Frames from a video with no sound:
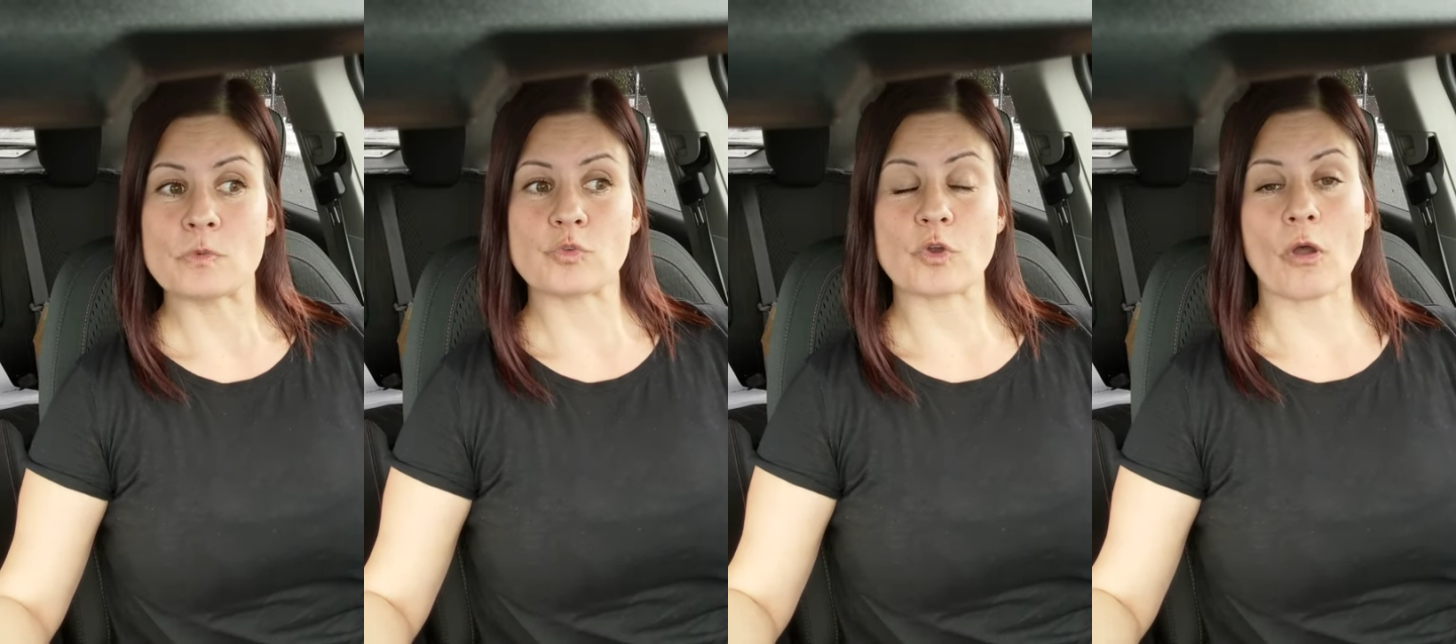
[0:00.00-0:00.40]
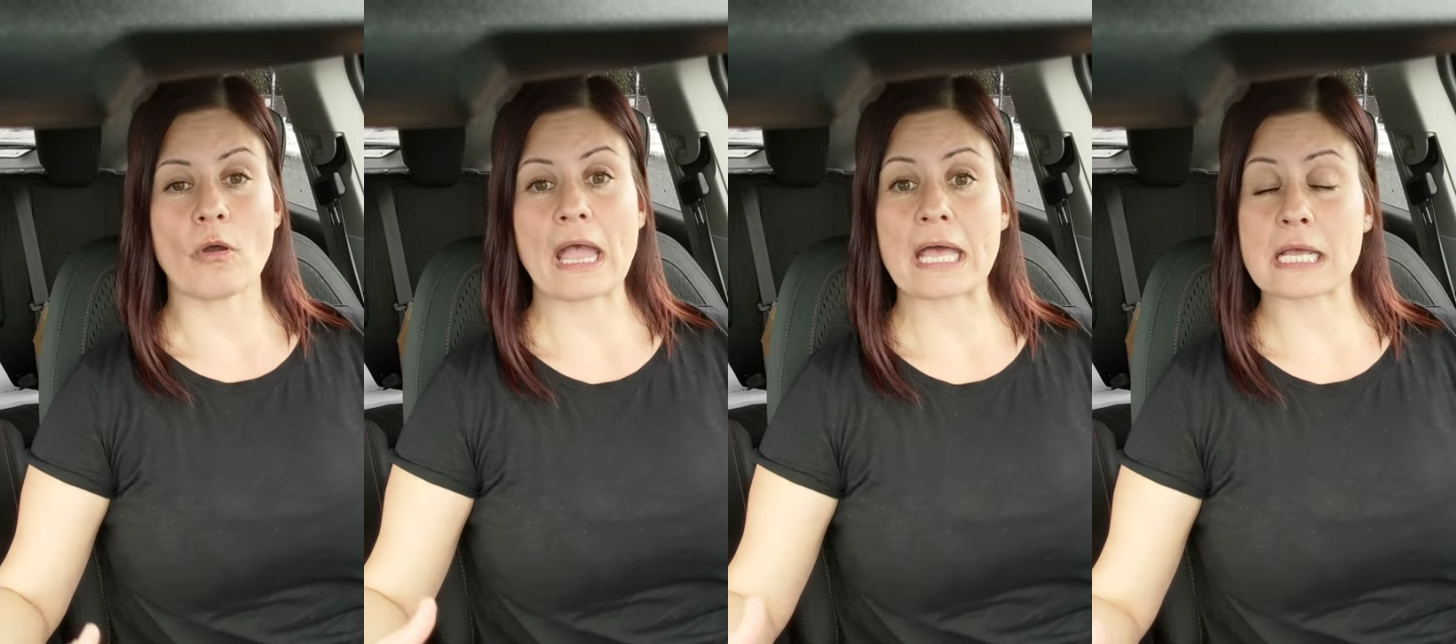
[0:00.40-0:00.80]

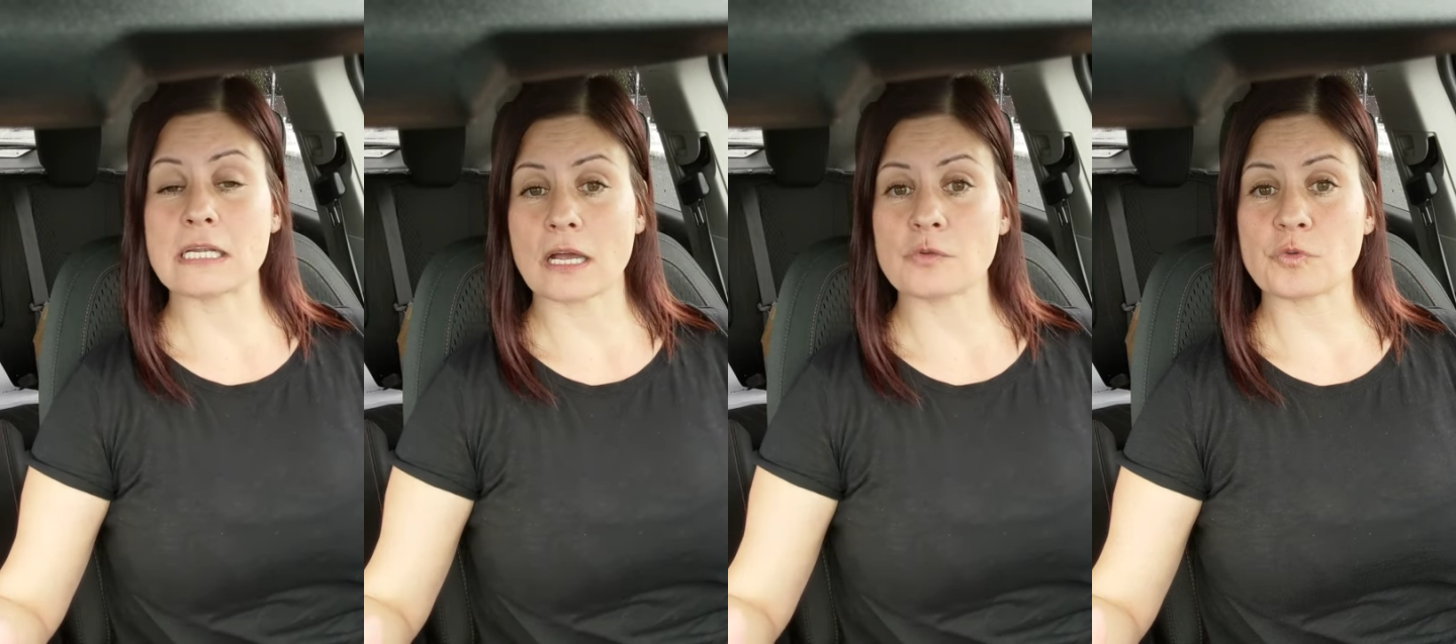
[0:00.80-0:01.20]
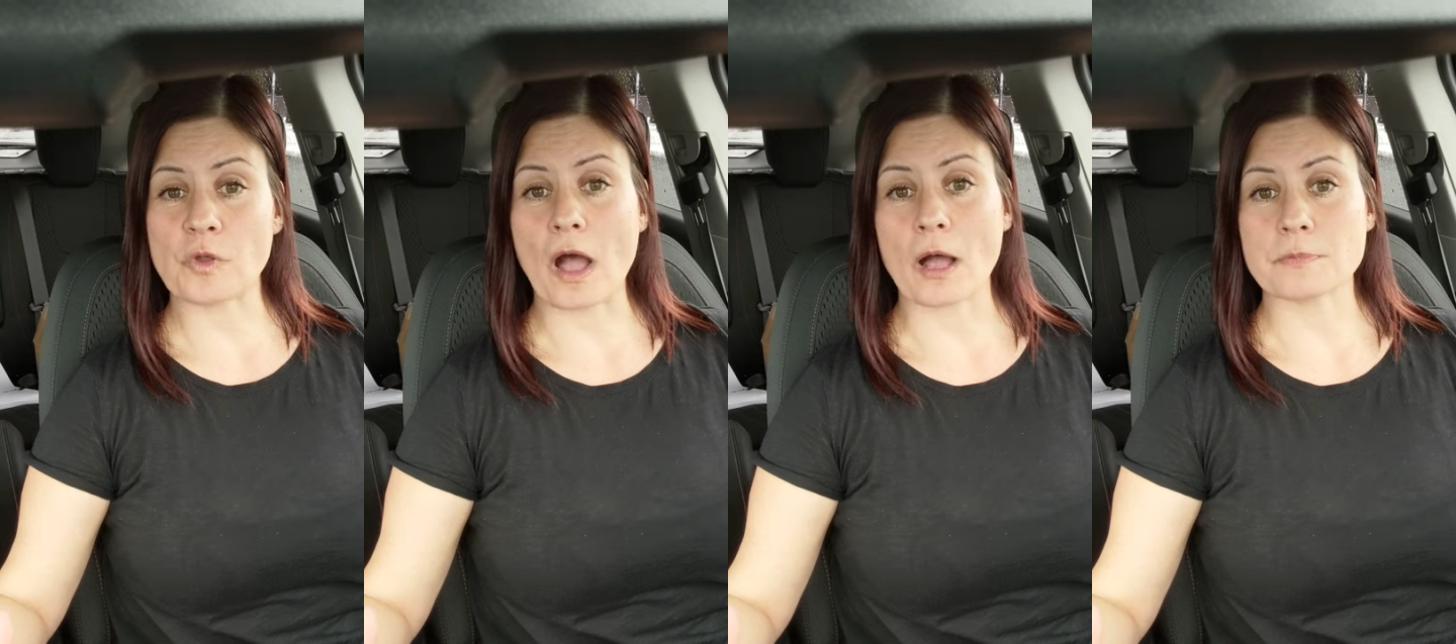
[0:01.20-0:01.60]
So had I not
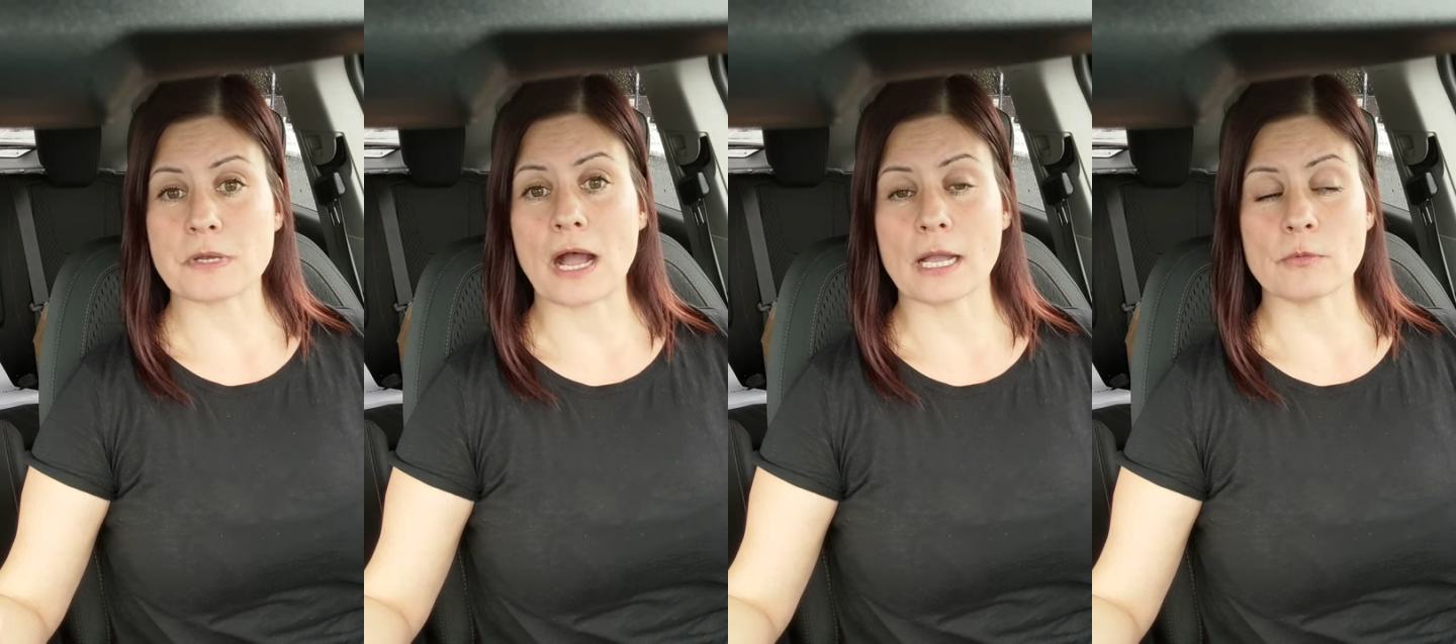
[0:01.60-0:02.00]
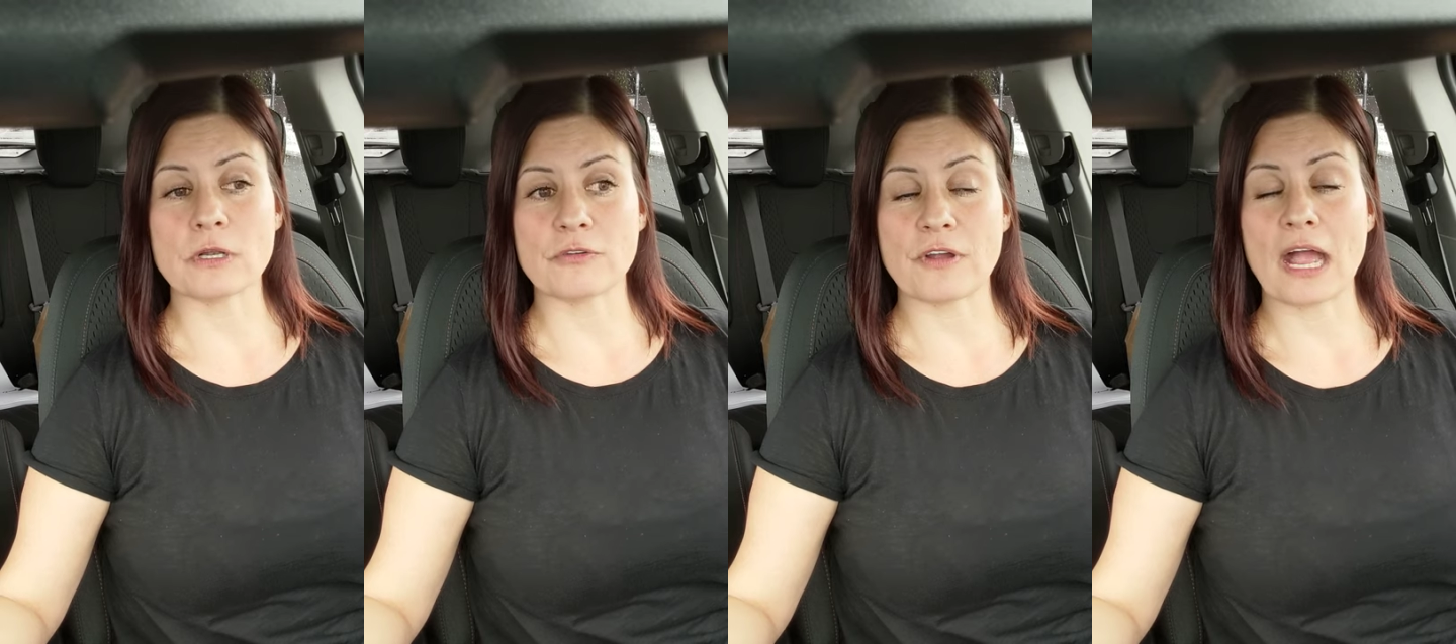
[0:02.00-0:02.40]
stopped, I
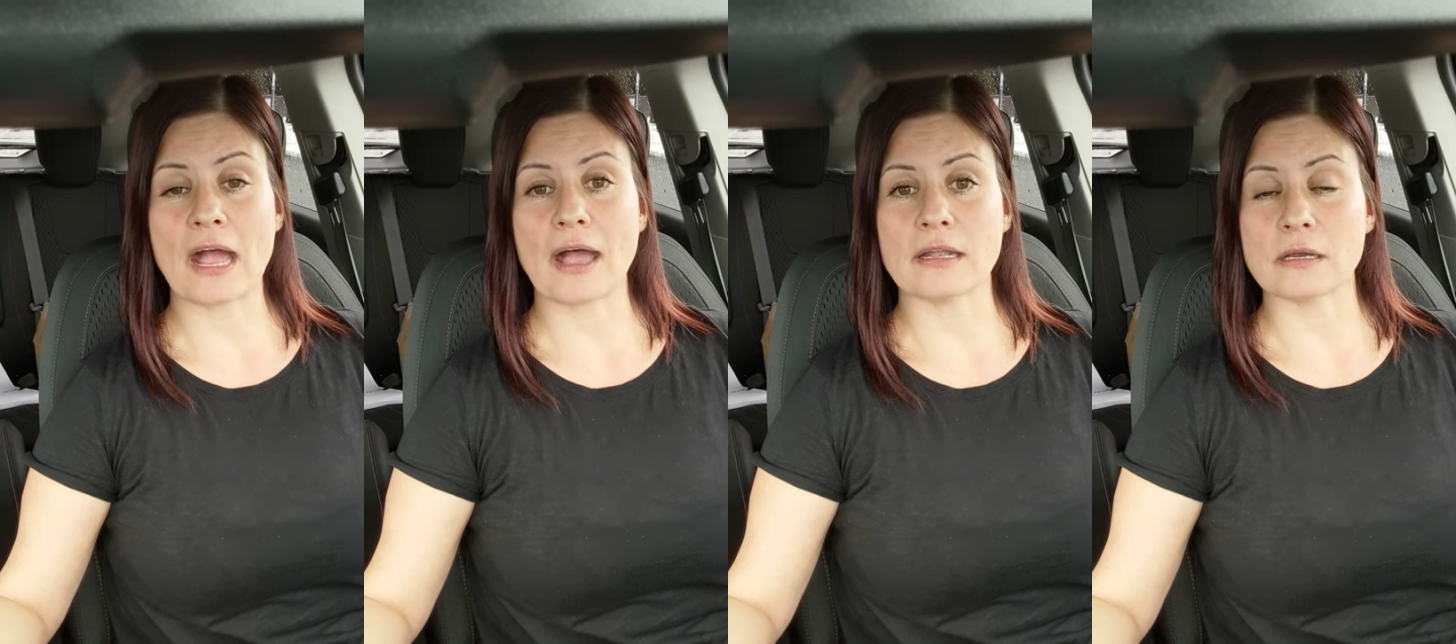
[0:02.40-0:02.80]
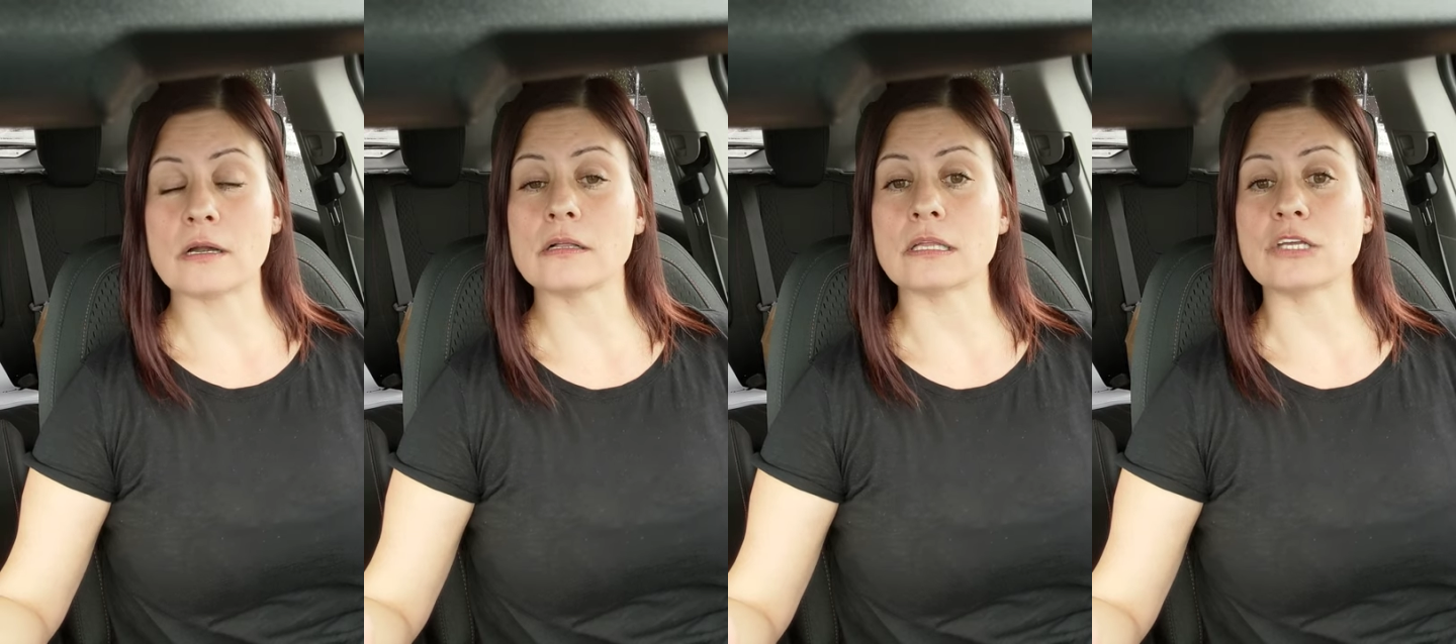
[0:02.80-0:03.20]
would have had a
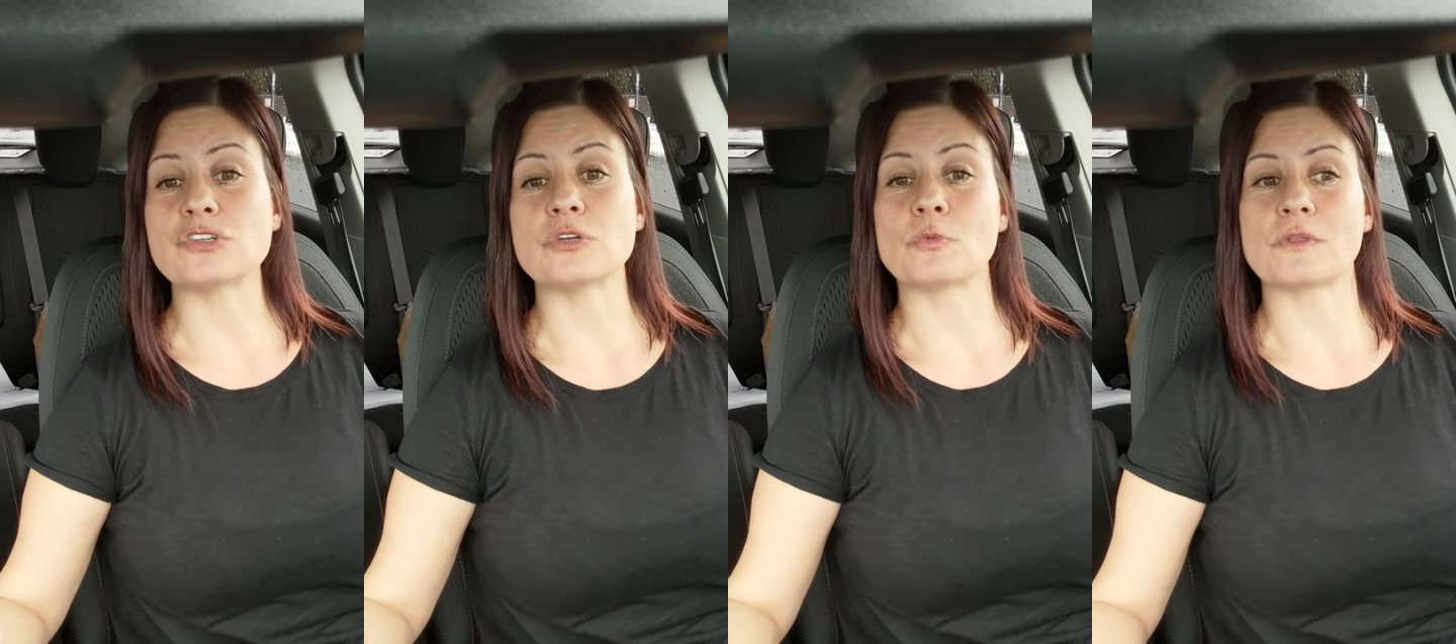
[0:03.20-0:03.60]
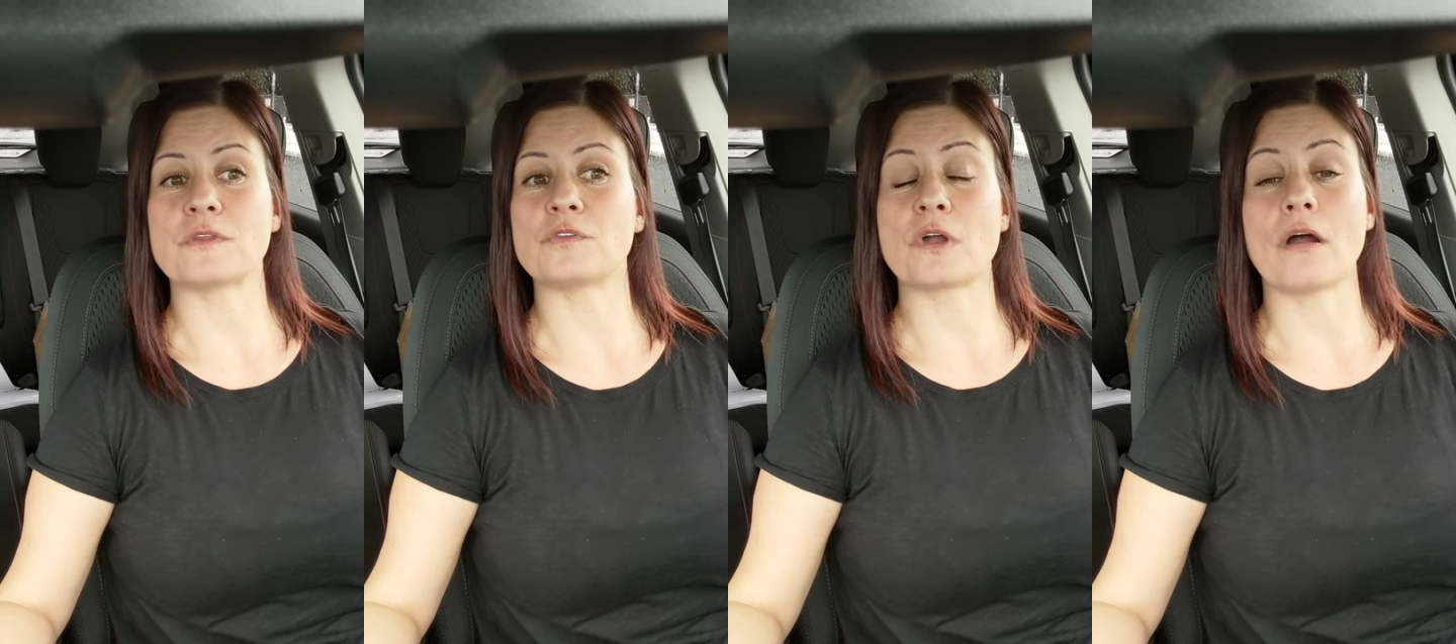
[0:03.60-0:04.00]
collision
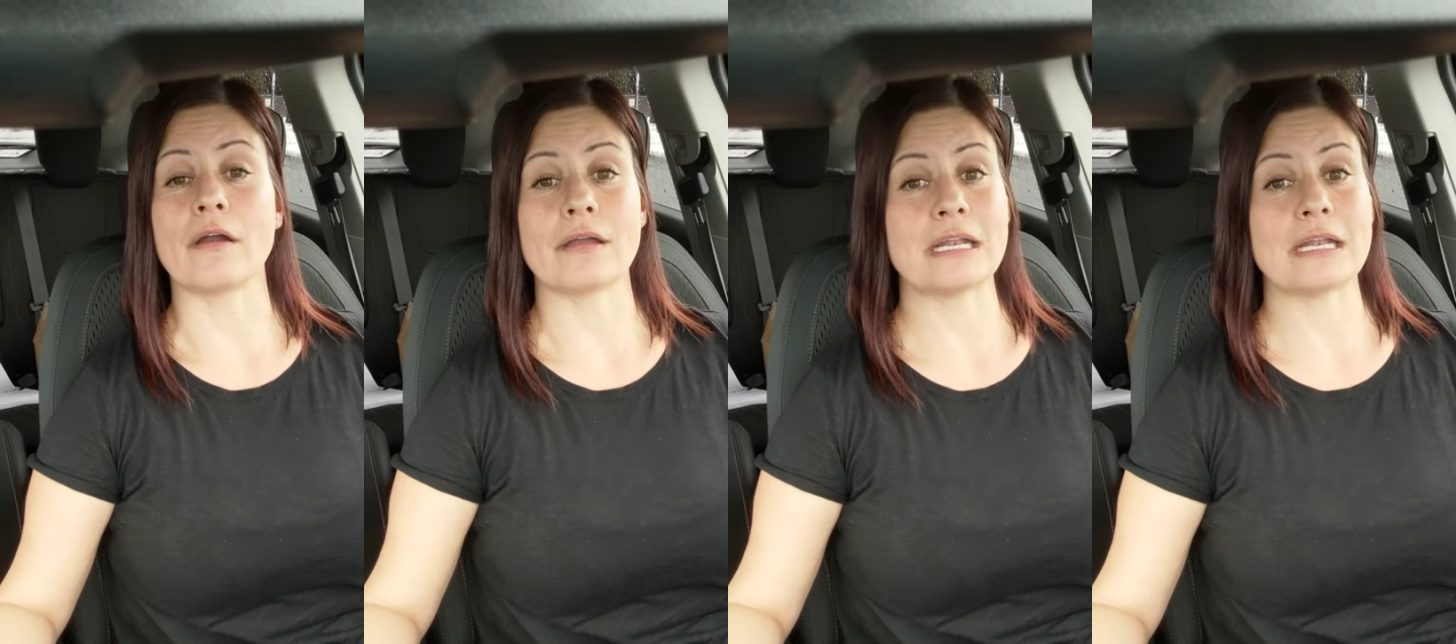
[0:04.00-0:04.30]
with this car,